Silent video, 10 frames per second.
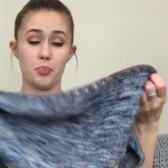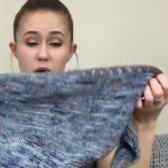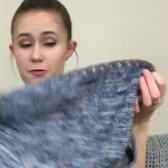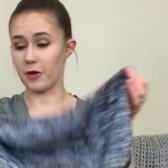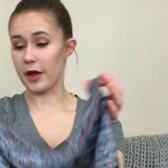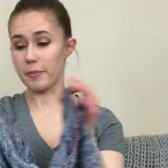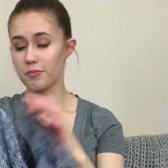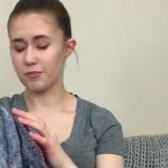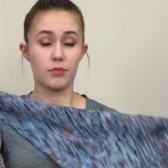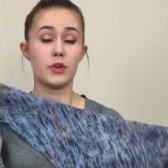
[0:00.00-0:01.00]
Big fan.
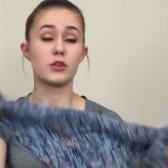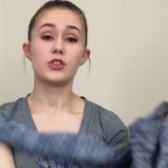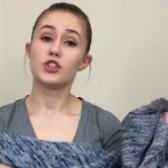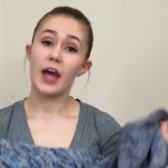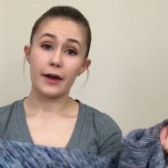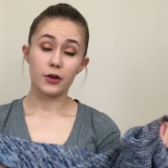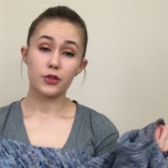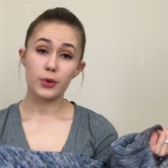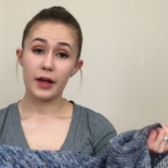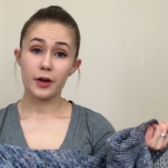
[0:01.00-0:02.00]
There's a chatter
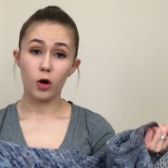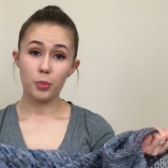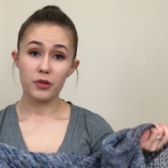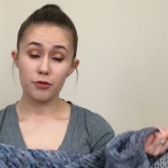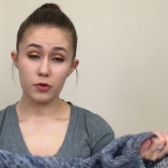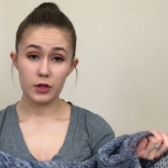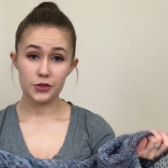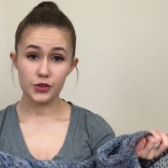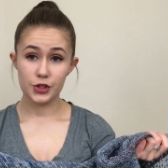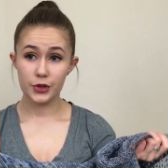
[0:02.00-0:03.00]
thread open for
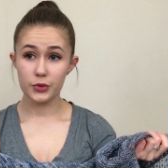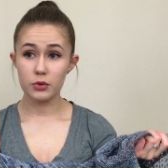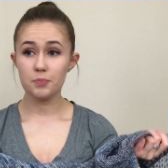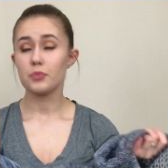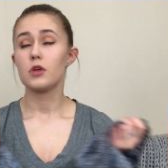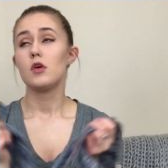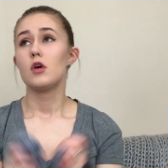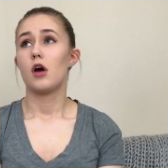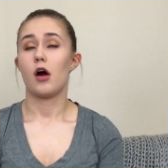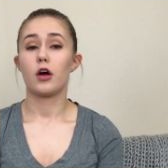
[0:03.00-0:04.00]
this too.
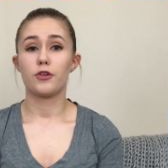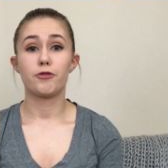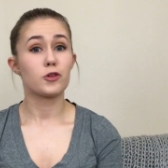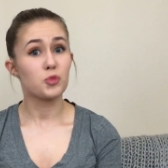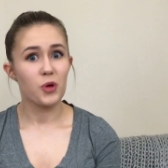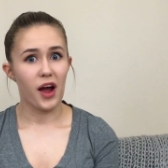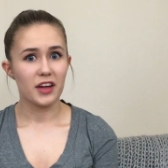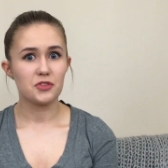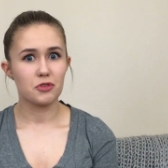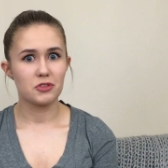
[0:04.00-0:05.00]
Our first
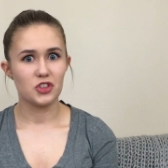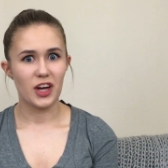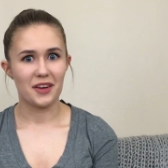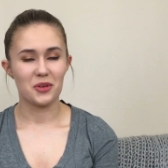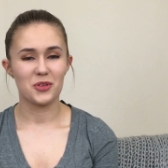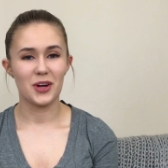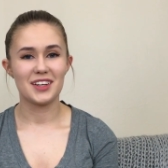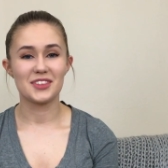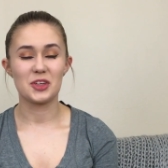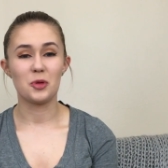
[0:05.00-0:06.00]
prize for the chatter
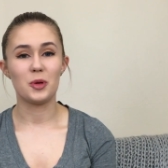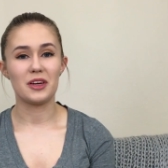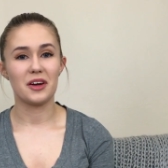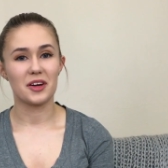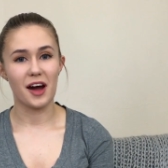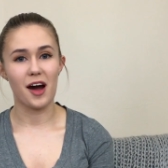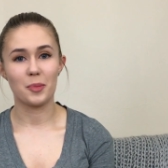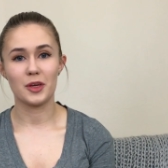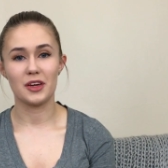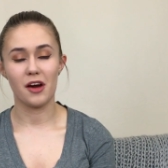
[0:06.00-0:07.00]
thread is going to be a
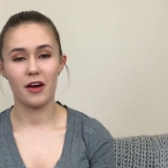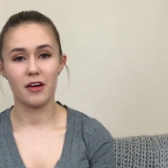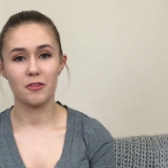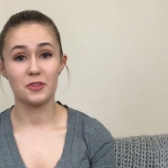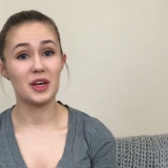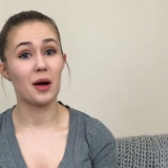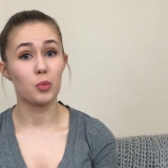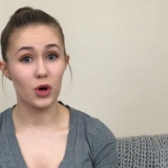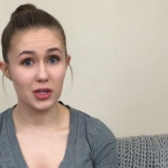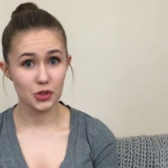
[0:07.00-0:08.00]
copy of the
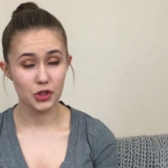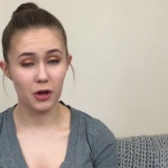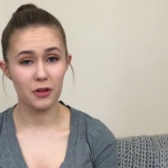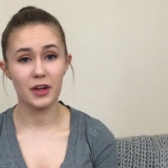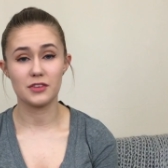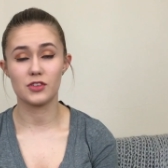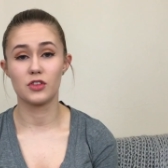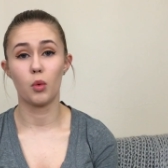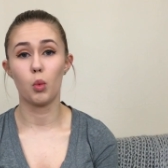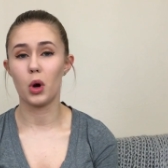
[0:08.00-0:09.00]
Amboise shawl. That's
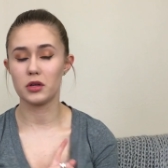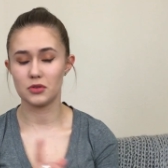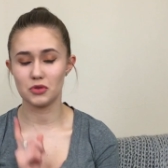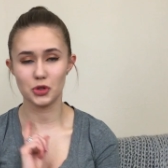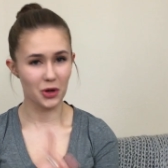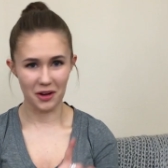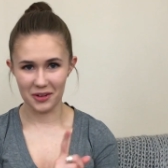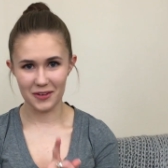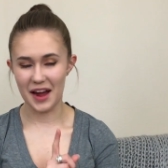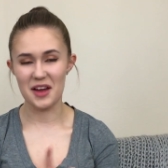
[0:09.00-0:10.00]
the one
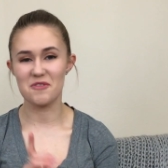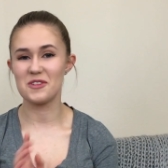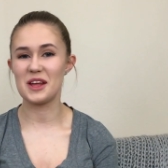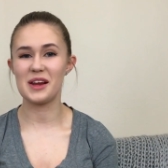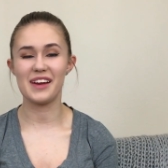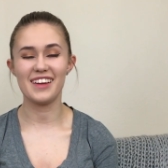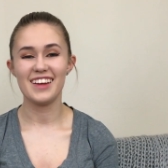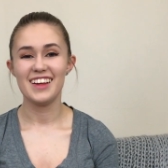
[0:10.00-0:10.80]
shawl I've knitted.